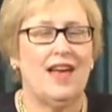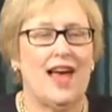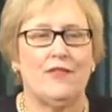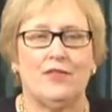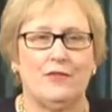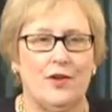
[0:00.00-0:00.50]

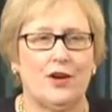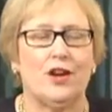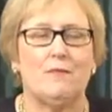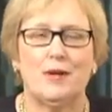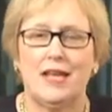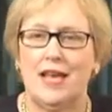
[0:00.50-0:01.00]
at the
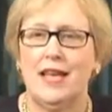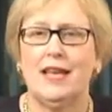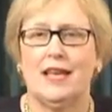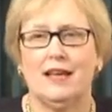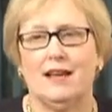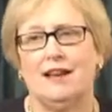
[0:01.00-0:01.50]
very
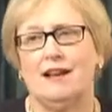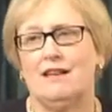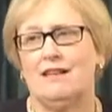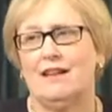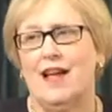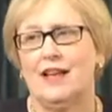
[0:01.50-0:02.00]
beginning,
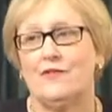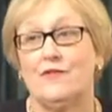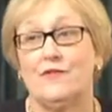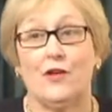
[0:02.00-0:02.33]
and